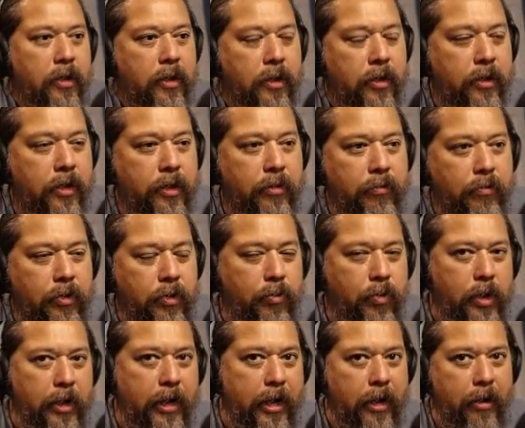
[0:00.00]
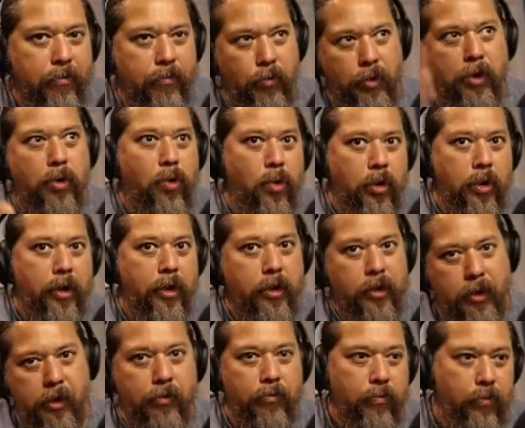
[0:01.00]
then you really got to record it and
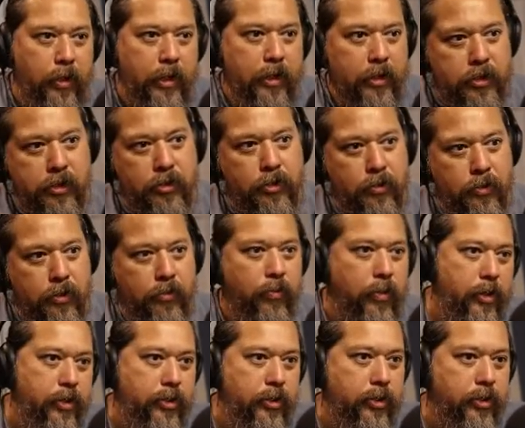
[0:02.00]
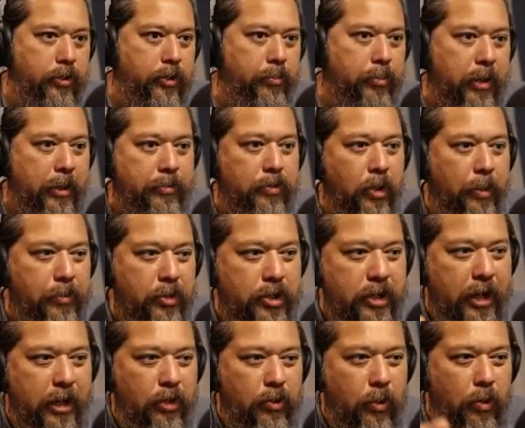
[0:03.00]
then re-listen to it and what did you do? But so I'm just kind
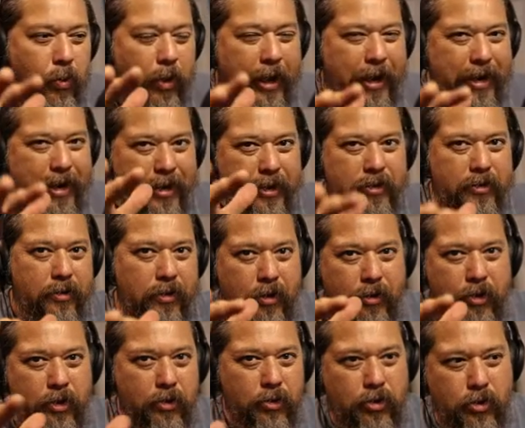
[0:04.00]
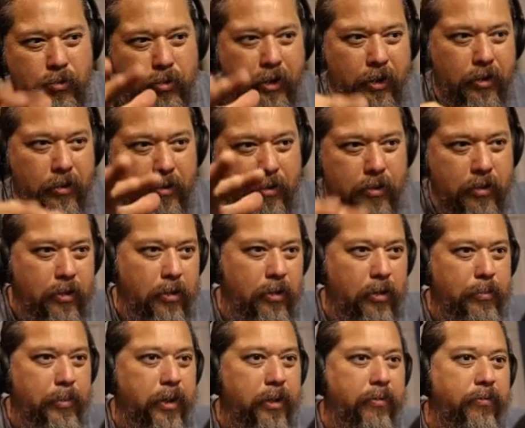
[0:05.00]
of doing what I kind of saw on YouTube, like a little
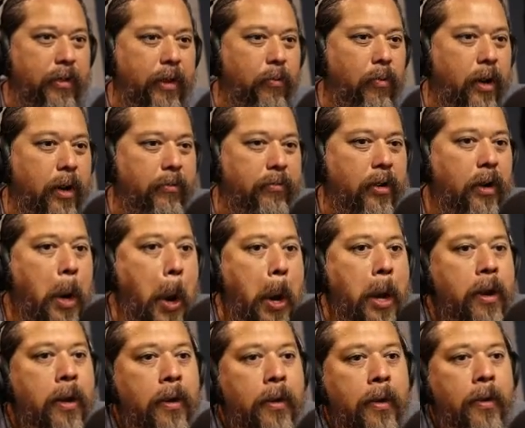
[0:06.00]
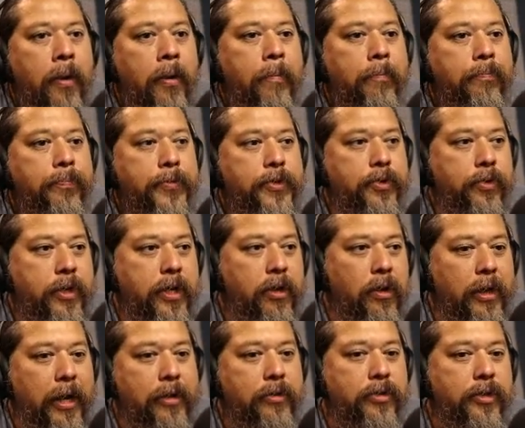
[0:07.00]
bit of that, whatever. So the
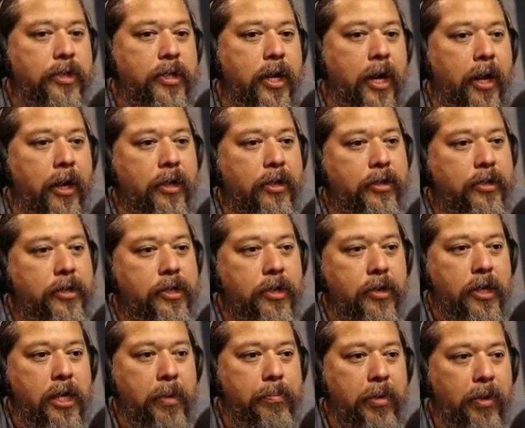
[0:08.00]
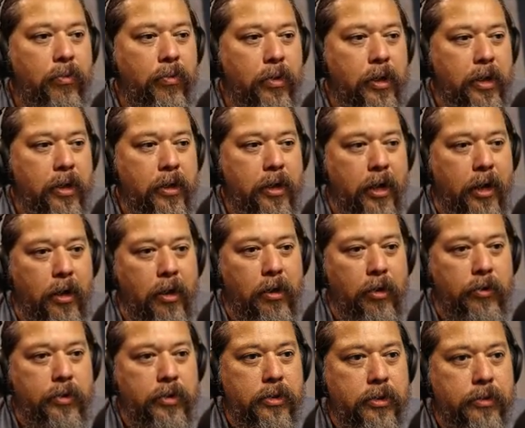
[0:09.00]
equalizers kind of, you know, keep it really kind of
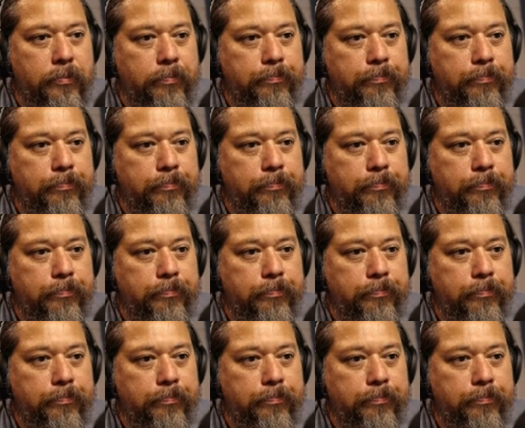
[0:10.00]
close.